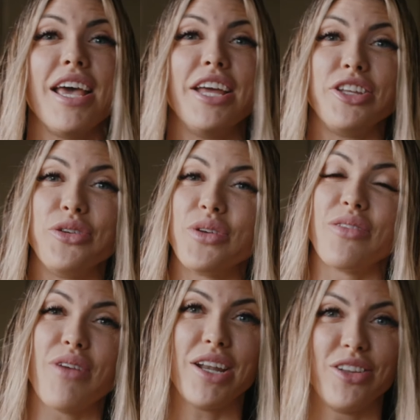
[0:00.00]
and you
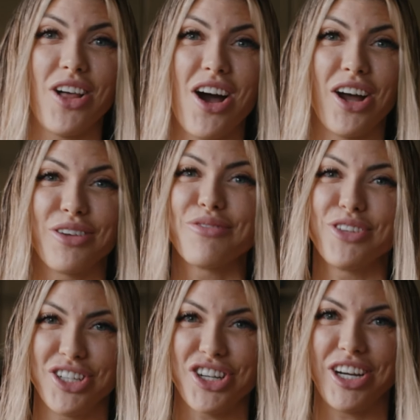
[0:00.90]
can ride along for
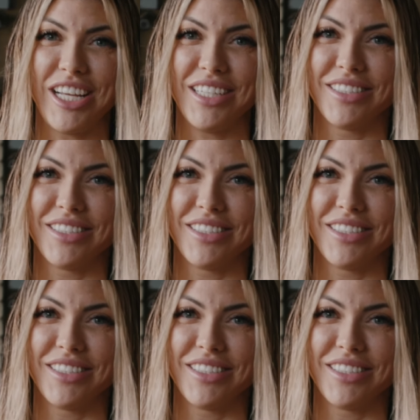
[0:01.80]
the journey.